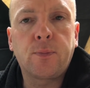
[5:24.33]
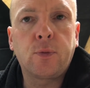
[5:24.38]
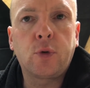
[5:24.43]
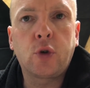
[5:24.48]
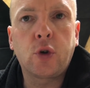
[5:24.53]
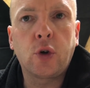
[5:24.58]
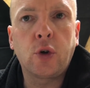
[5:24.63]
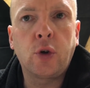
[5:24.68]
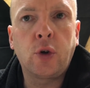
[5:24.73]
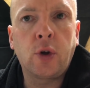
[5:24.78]

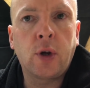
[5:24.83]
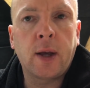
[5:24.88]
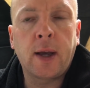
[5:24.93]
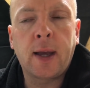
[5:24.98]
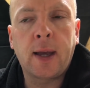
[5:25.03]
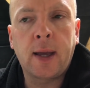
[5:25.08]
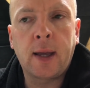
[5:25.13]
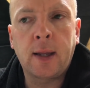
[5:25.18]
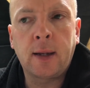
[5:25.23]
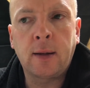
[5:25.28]
do
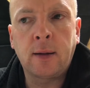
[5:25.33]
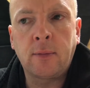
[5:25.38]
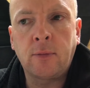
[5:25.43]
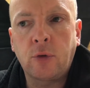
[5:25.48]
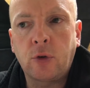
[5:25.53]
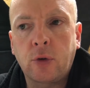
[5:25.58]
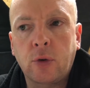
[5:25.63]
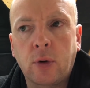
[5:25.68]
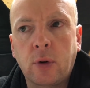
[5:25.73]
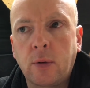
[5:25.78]
in
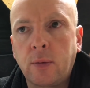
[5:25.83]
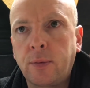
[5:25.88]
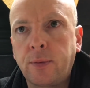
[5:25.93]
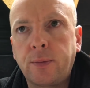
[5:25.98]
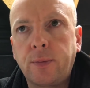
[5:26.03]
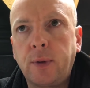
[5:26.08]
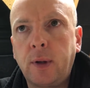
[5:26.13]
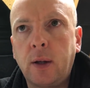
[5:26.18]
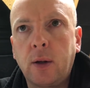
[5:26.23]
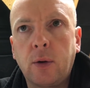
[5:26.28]
sort of,
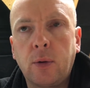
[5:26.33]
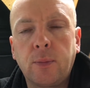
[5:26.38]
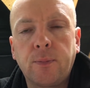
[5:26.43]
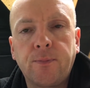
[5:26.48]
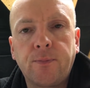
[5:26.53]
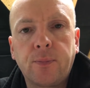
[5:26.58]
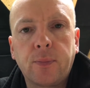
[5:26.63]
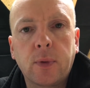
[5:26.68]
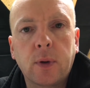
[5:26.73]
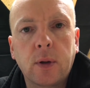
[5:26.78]

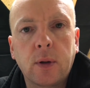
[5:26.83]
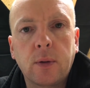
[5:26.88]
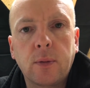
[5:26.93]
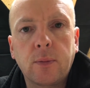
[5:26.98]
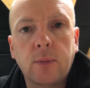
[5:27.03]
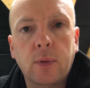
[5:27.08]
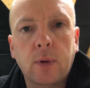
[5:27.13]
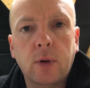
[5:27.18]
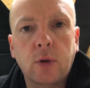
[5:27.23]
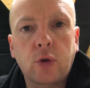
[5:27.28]

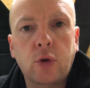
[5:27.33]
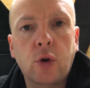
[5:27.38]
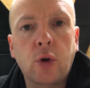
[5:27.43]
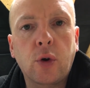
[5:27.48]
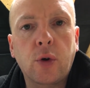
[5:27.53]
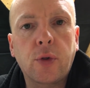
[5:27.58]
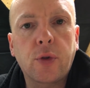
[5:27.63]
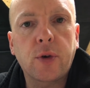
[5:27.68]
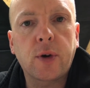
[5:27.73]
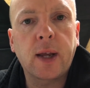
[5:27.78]
2 or
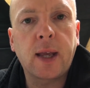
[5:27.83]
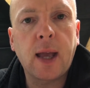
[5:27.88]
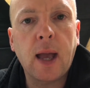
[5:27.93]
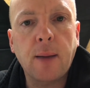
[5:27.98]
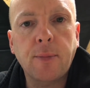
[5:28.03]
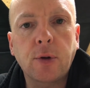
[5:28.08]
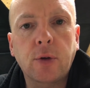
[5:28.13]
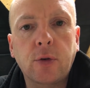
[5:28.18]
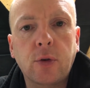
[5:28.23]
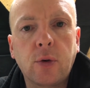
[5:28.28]
3
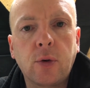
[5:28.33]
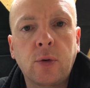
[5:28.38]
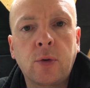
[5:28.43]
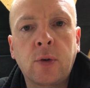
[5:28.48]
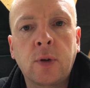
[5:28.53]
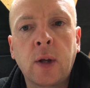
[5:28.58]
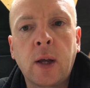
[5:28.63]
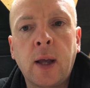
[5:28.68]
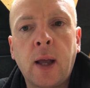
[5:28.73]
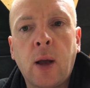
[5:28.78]
episodes.